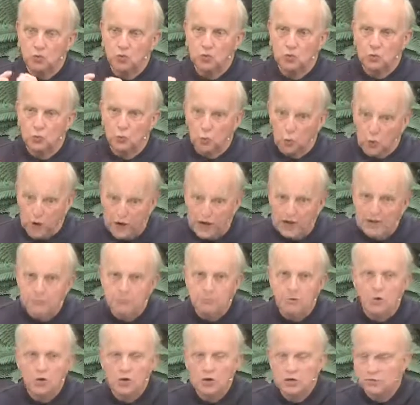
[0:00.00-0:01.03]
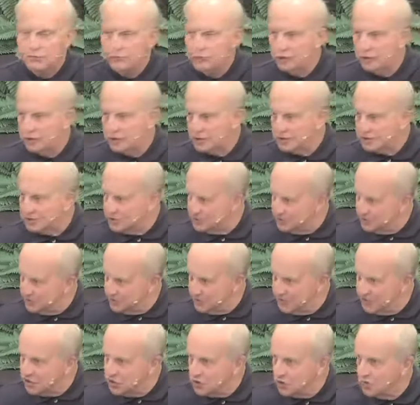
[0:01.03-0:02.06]
winning points for your
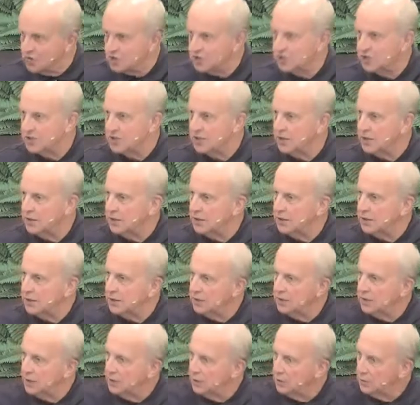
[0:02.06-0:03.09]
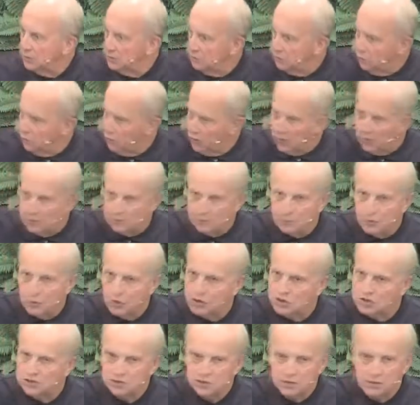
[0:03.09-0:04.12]
constituency, winning
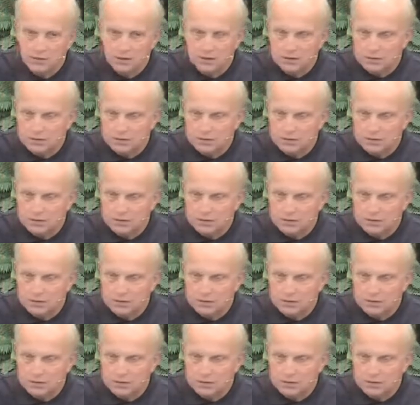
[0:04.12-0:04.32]
points and